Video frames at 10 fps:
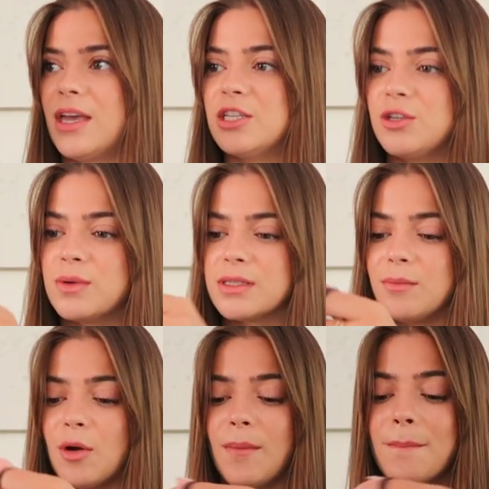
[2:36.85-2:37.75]
They do
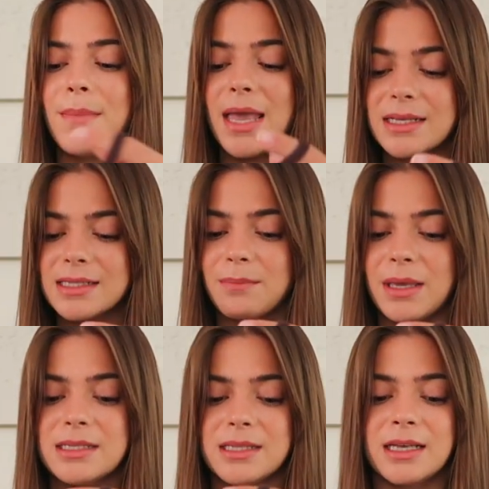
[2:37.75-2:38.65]
some amazing
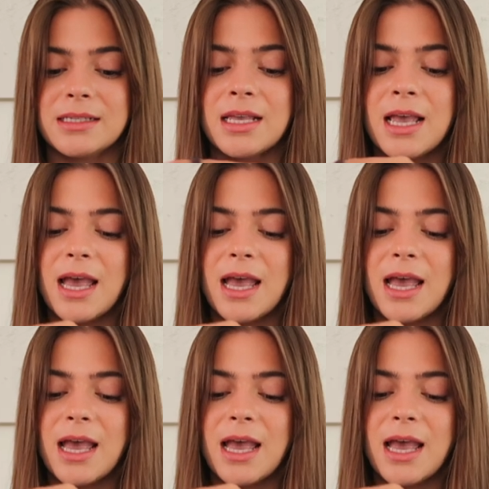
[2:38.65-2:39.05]
pieces.